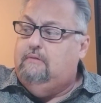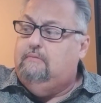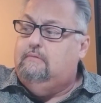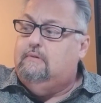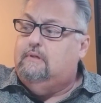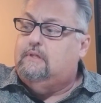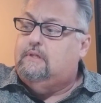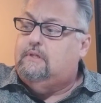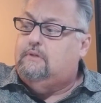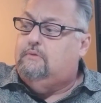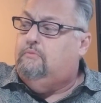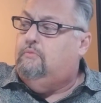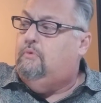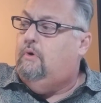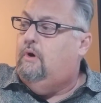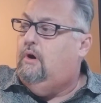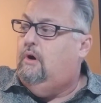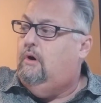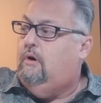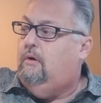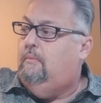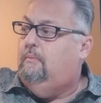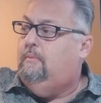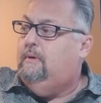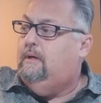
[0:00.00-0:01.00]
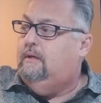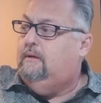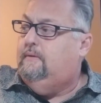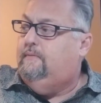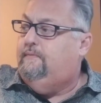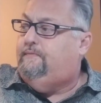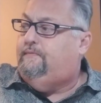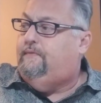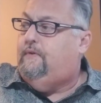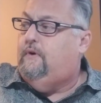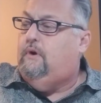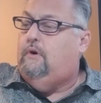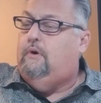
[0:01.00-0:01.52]
was a
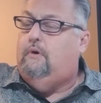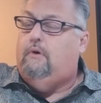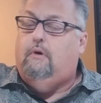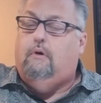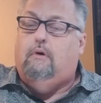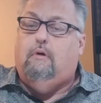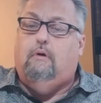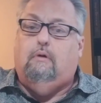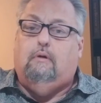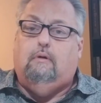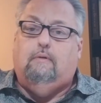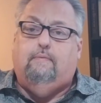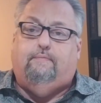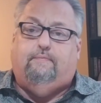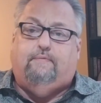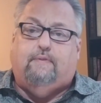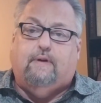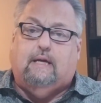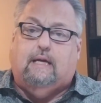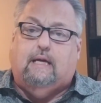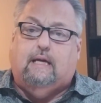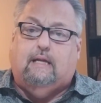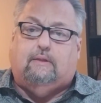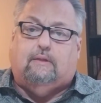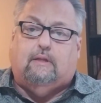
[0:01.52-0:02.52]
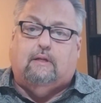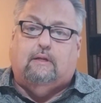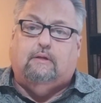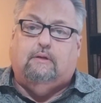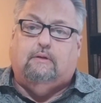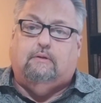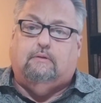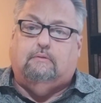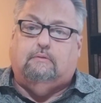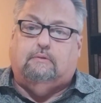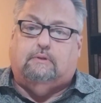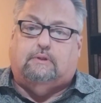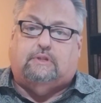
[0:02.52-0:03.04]
woman full of faith, and
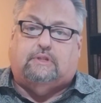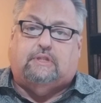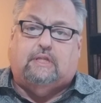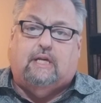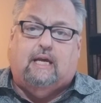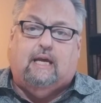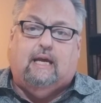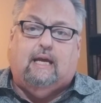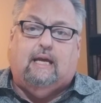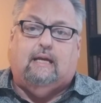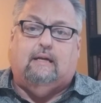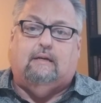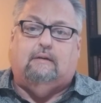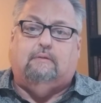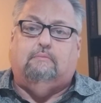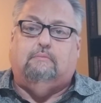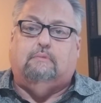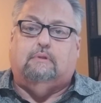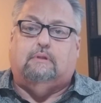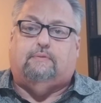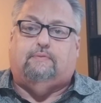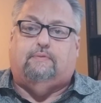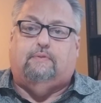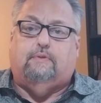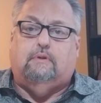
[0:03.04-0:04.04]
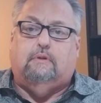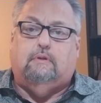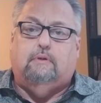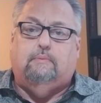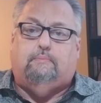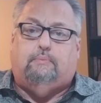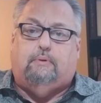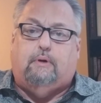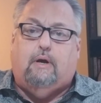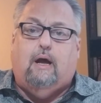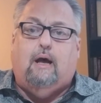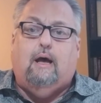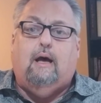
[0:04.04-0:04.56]
old Sam was full of
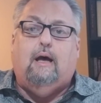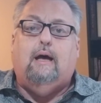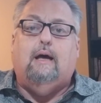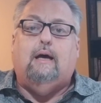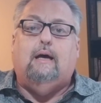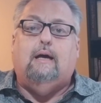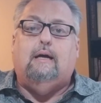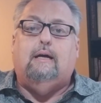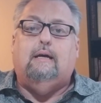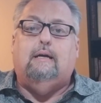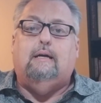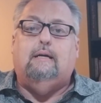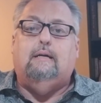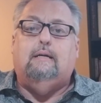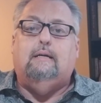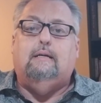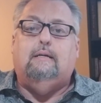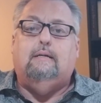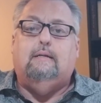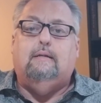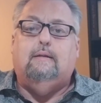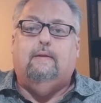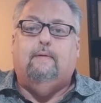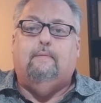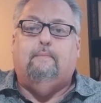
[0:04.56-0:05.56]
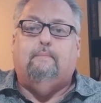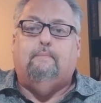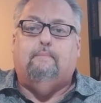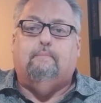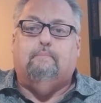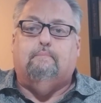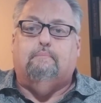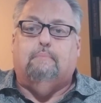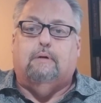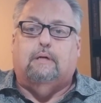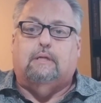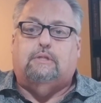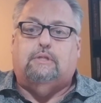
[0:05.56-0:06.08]
pride.
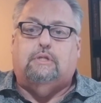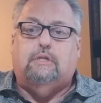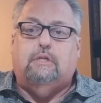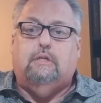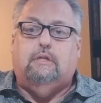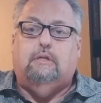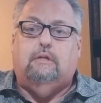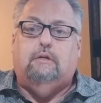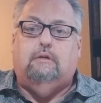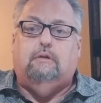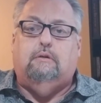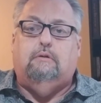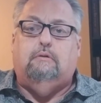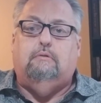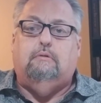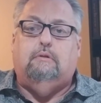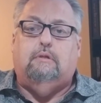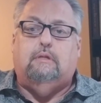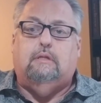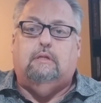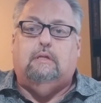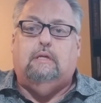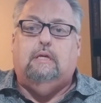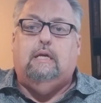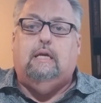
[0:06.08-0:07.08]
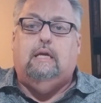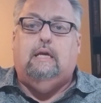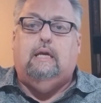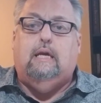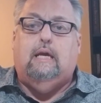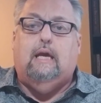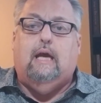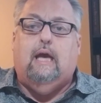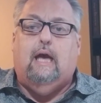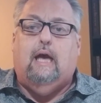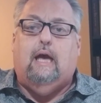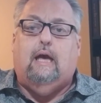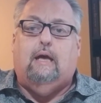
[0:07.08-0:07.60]
But she knew that he
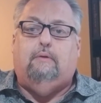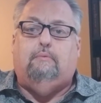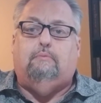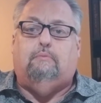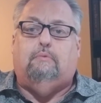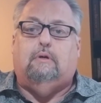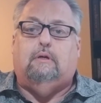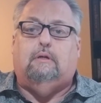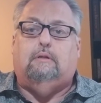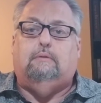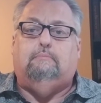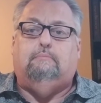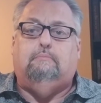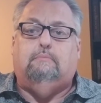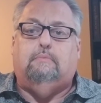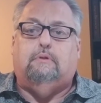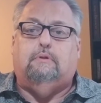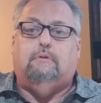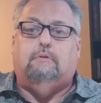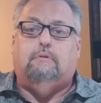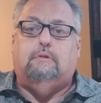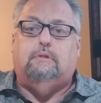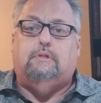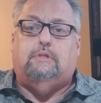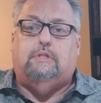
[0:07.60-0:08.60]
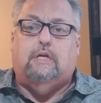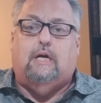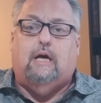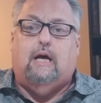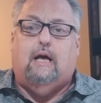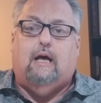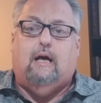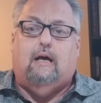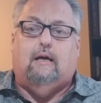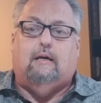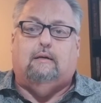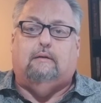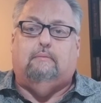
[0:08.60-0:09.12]
had one more
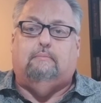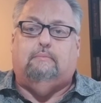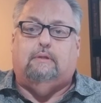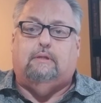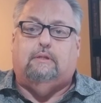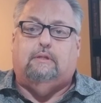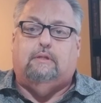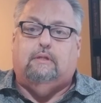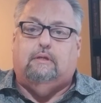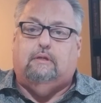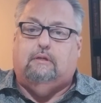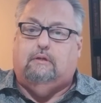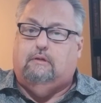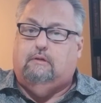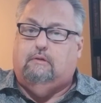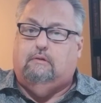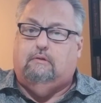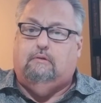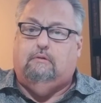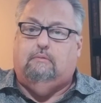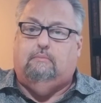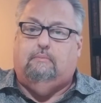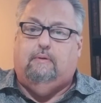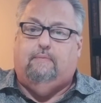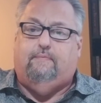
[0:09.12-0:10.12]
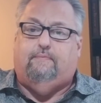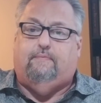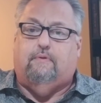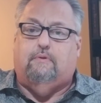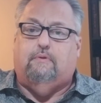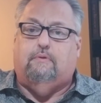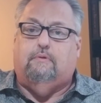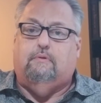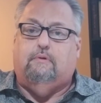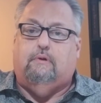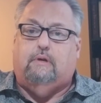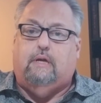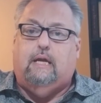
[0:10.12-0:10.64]
job to do
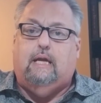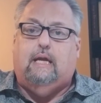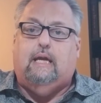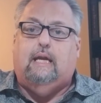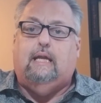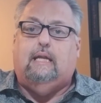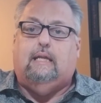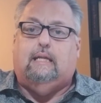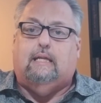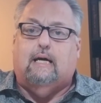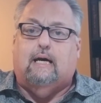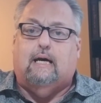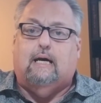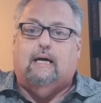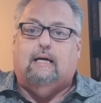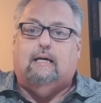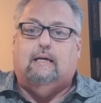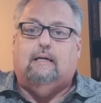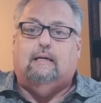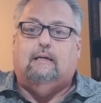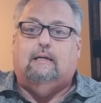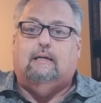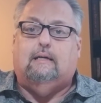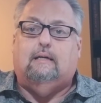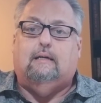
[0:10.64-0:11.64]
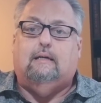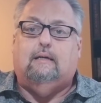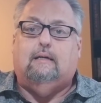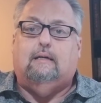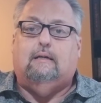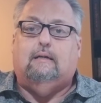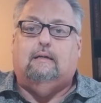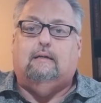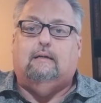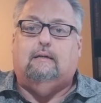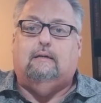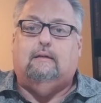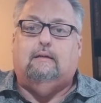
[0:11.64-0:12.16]
before he
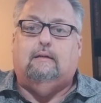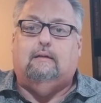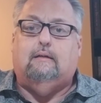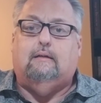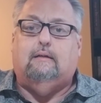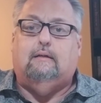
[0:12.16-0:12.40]
died.